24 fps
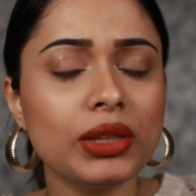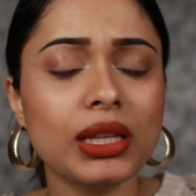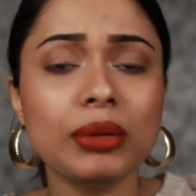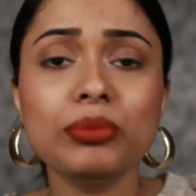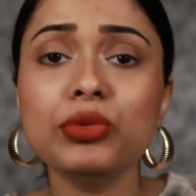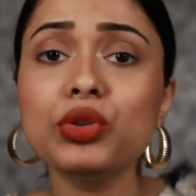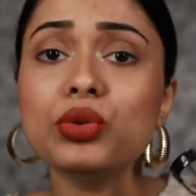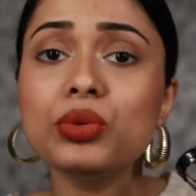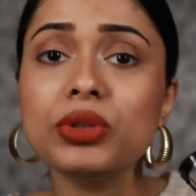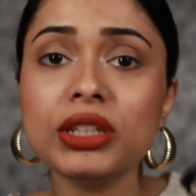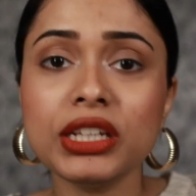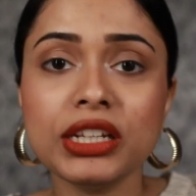them.
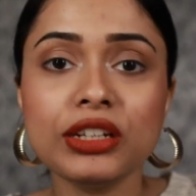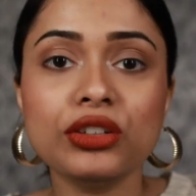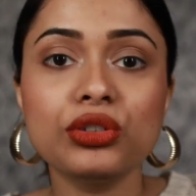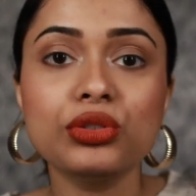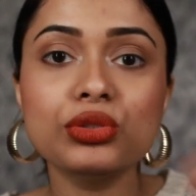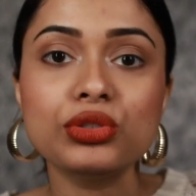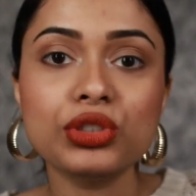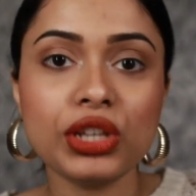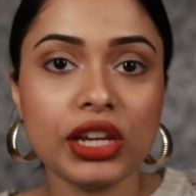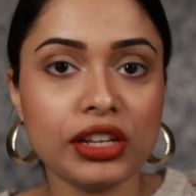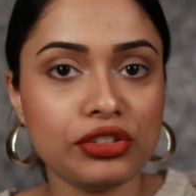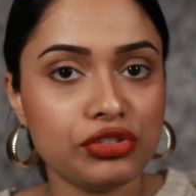You need
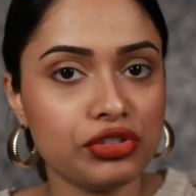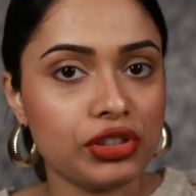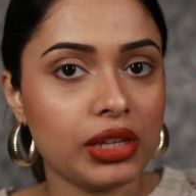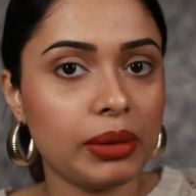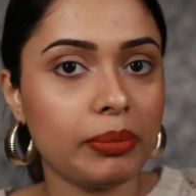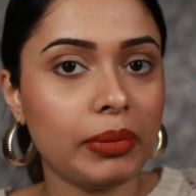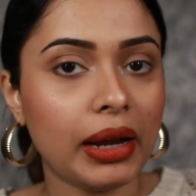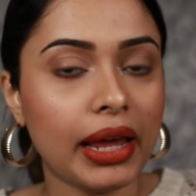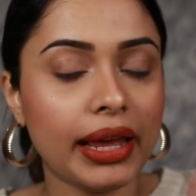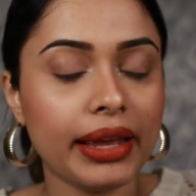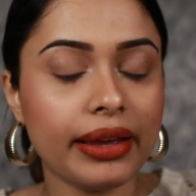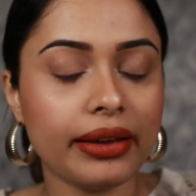to change
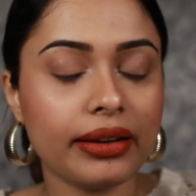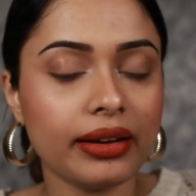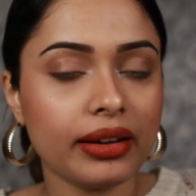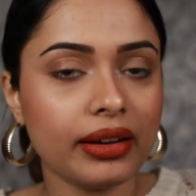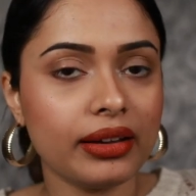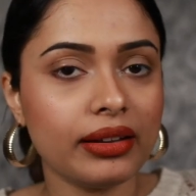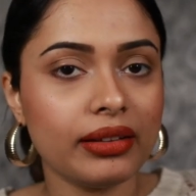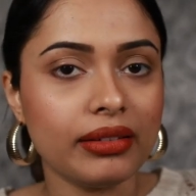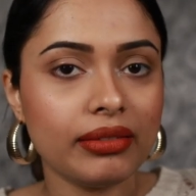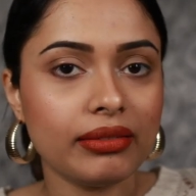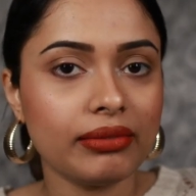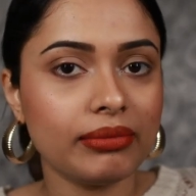them
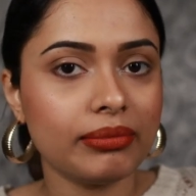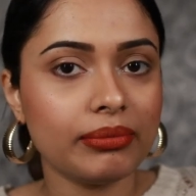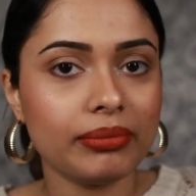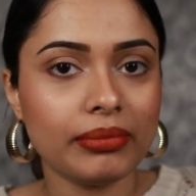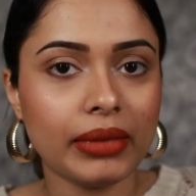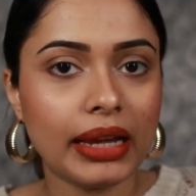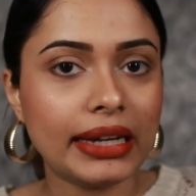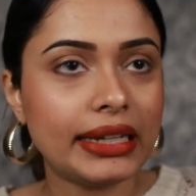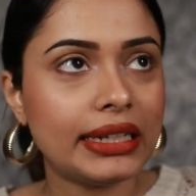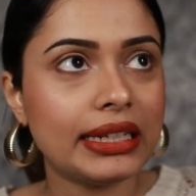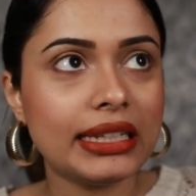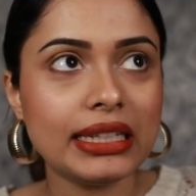
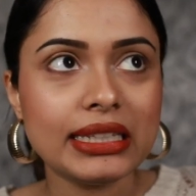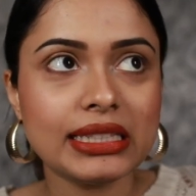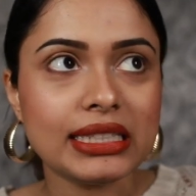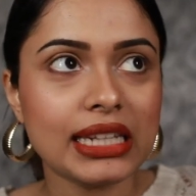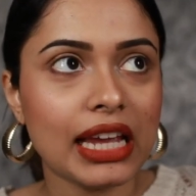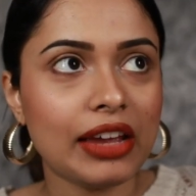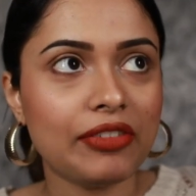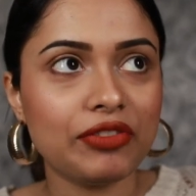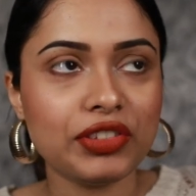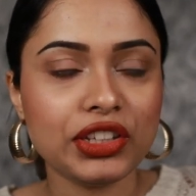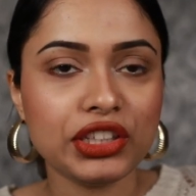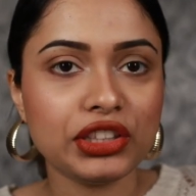at least
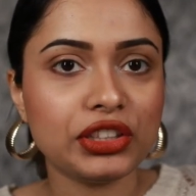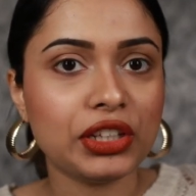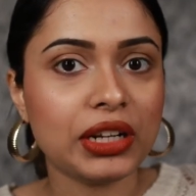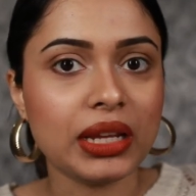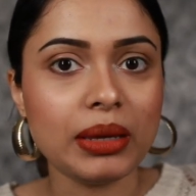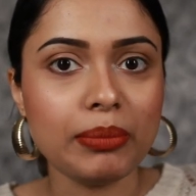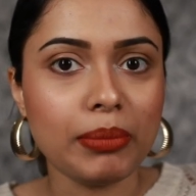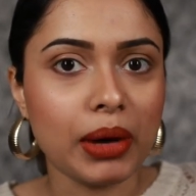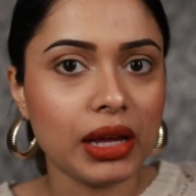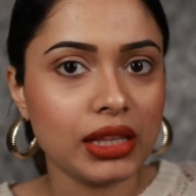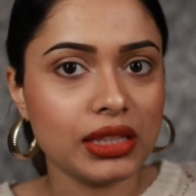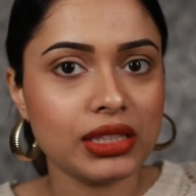every
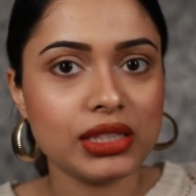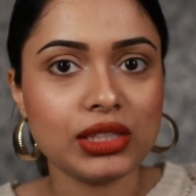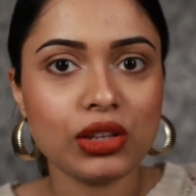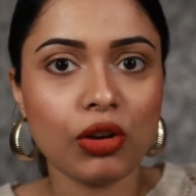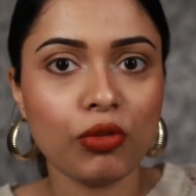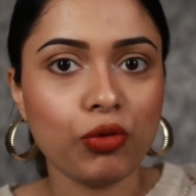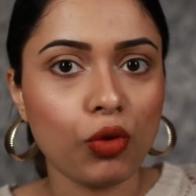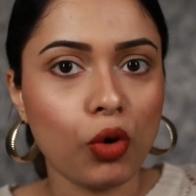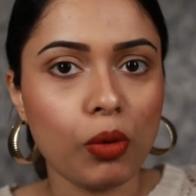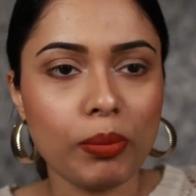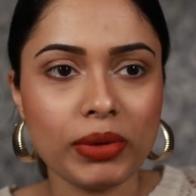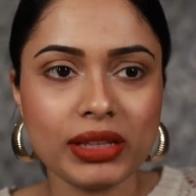3 months
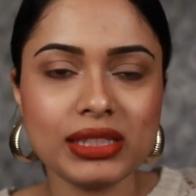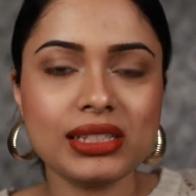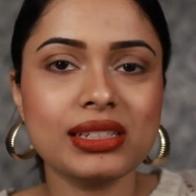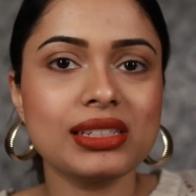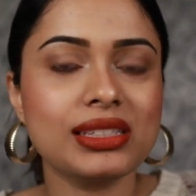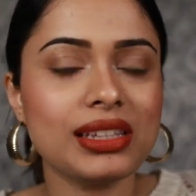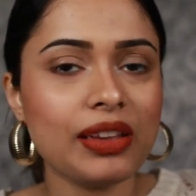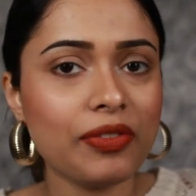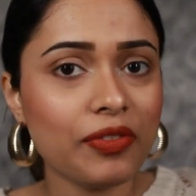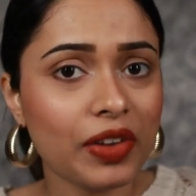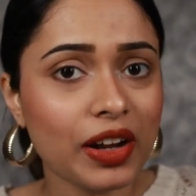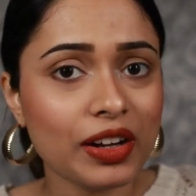or 4 months because
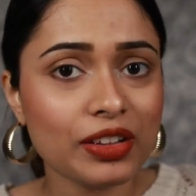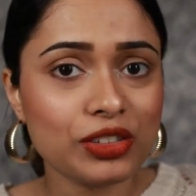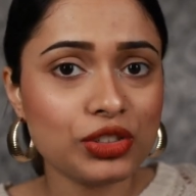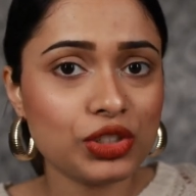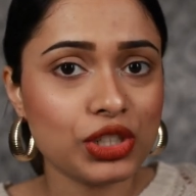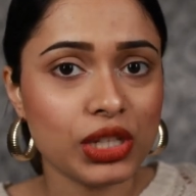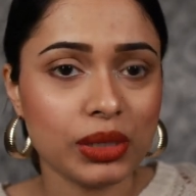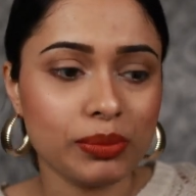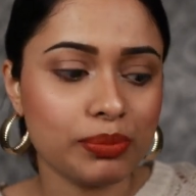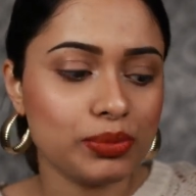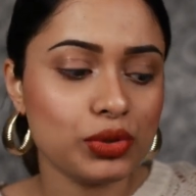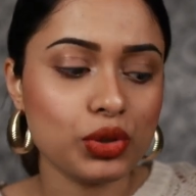they're very
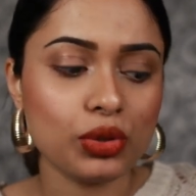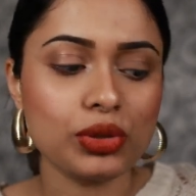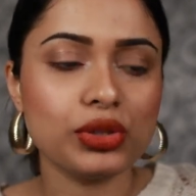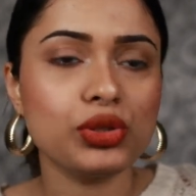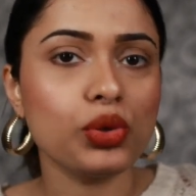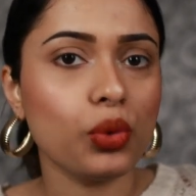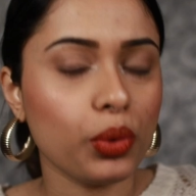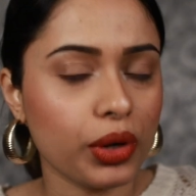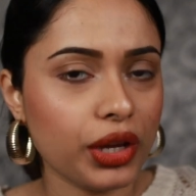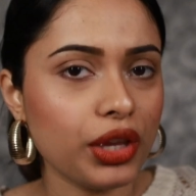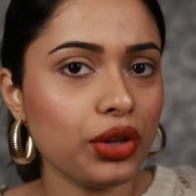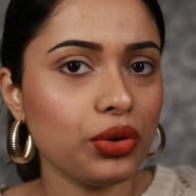cheap, so
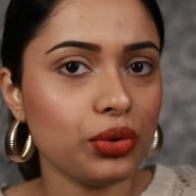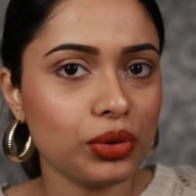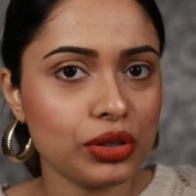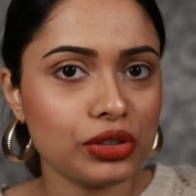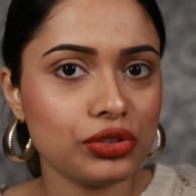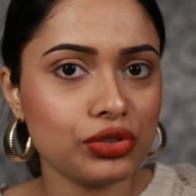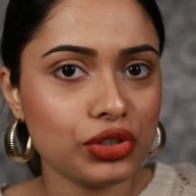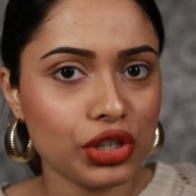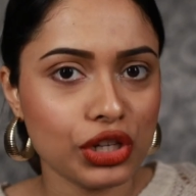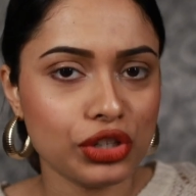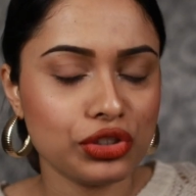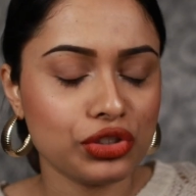it's okay, you
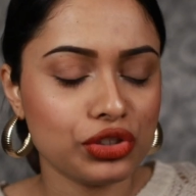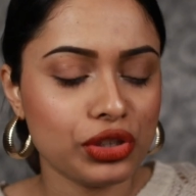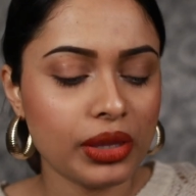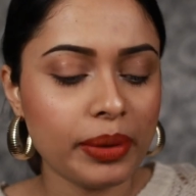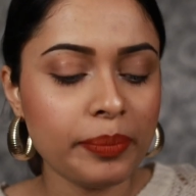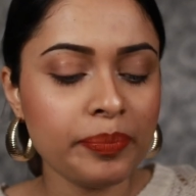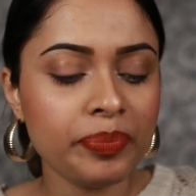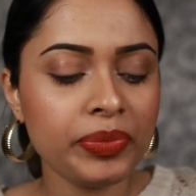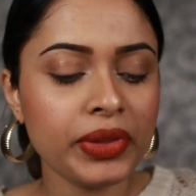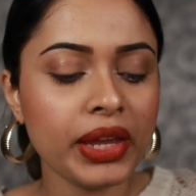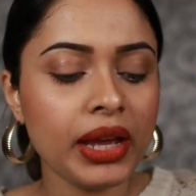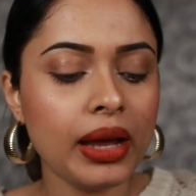can change them.